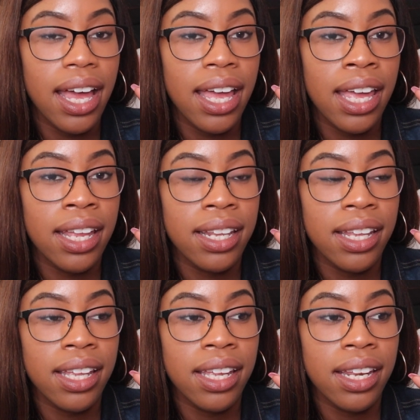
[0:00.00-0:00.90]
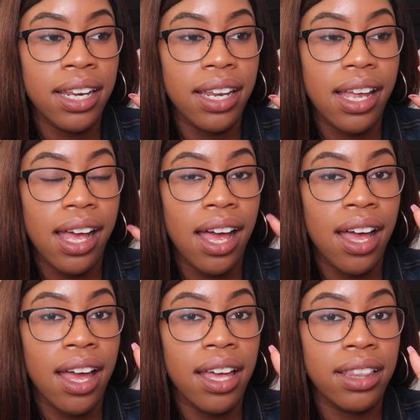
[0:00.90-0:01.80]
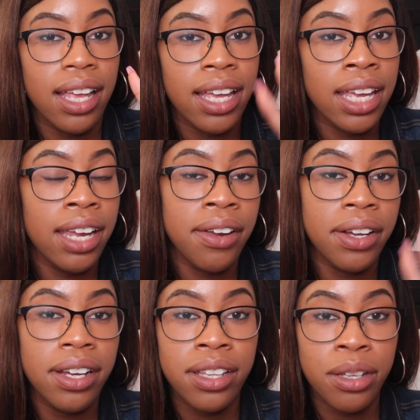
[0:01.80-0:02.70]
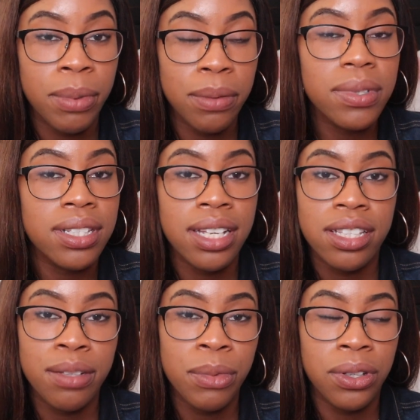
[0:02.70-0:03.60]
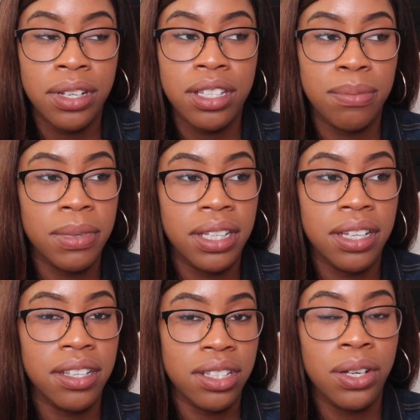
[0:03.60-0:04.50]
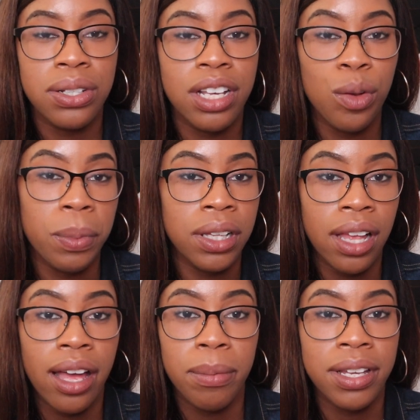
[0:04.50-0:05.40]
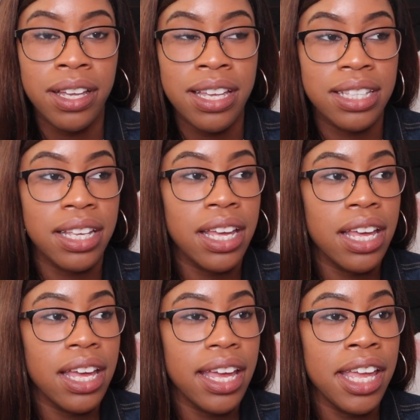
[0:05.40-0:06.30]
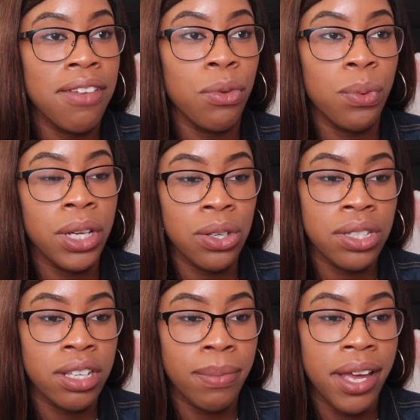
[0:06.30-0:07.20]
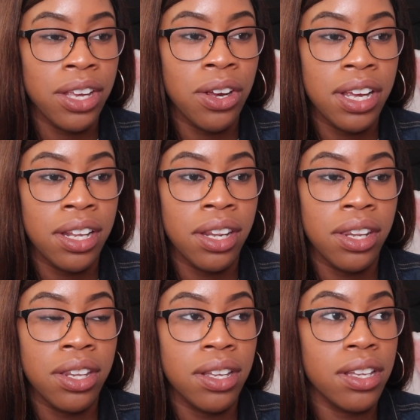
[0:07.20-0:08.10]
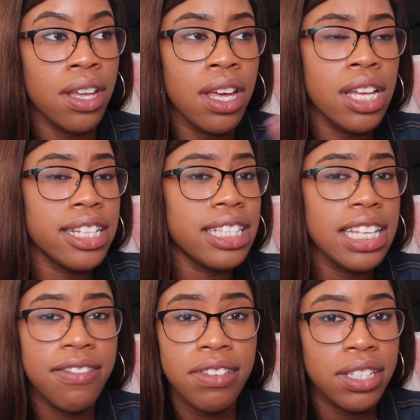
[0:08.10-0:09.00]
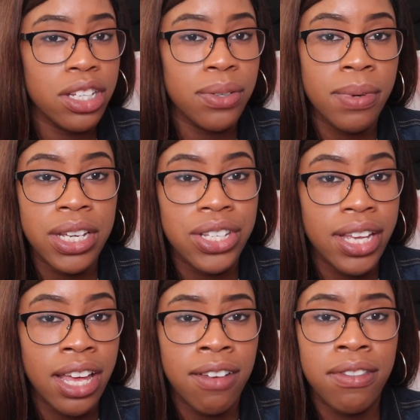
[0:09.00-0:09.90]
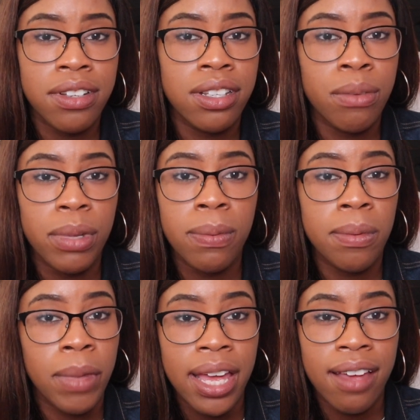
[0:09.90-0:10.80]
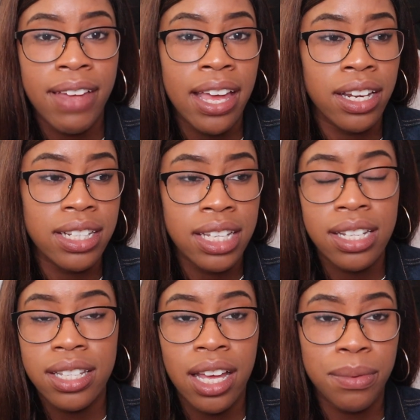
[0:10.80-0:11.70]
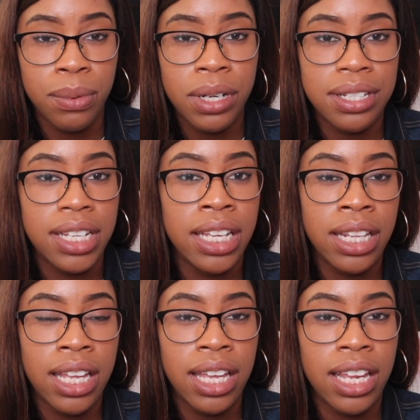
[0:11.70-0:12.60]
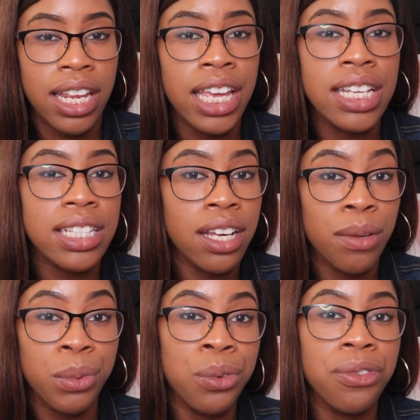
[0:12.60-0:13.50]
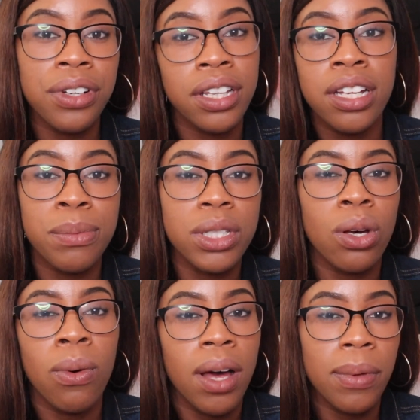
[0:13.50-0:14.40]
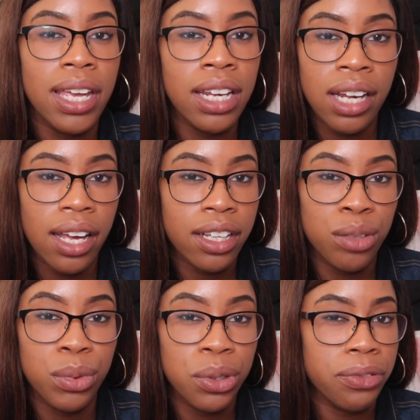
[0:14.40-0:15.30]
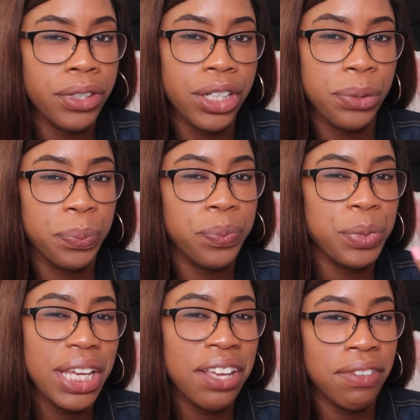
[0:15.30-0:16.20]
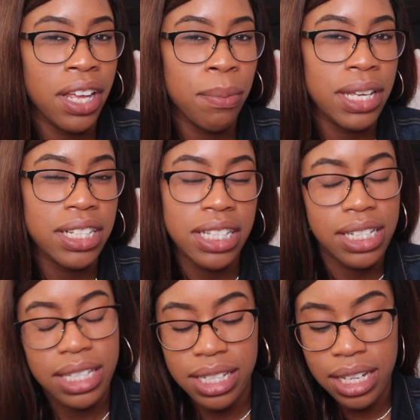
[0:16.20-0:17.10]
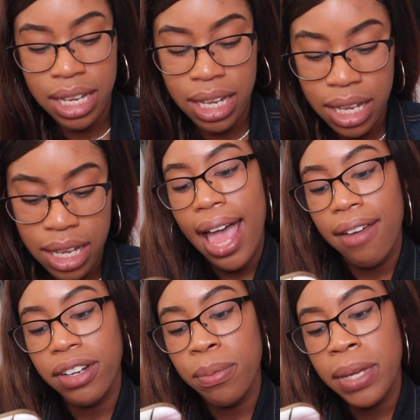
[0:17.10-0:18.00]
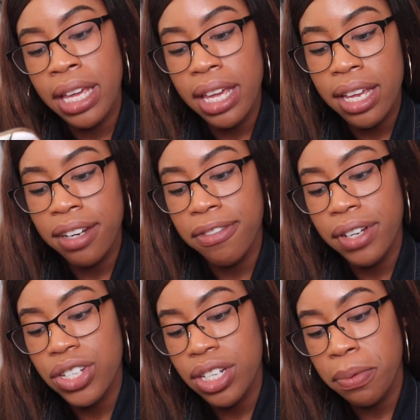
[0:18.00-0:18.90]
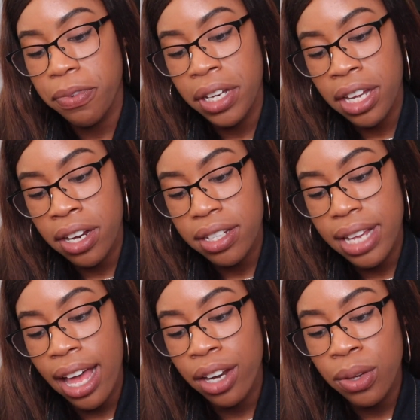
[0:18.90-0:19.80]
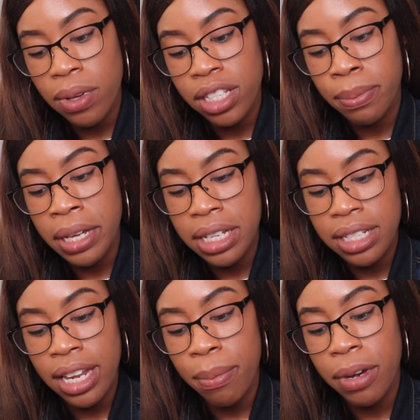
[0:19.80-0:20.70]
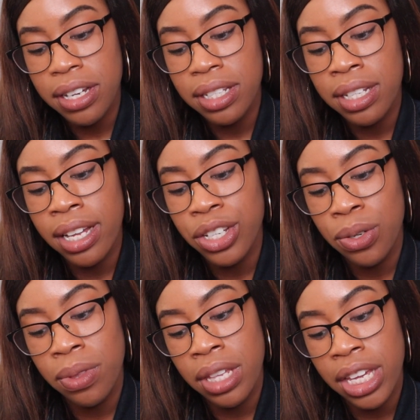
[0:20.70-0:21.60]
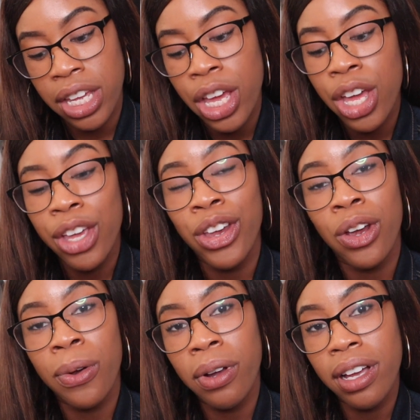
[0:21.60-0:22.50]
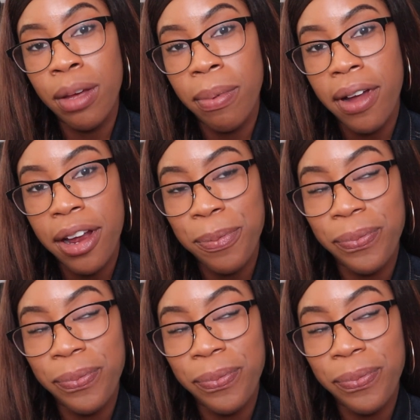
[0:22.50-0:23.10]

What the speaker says: and then I like hearing other people's testimonies, because those help a lot. Because even when you seem like you're in the toughest situation ever, some people may have had it 10 times worse, and then He's come through for them, so why would He not come through for you, if that makes sense? After being in a friendship for years, how do you explain to that person that you think you're growing apart?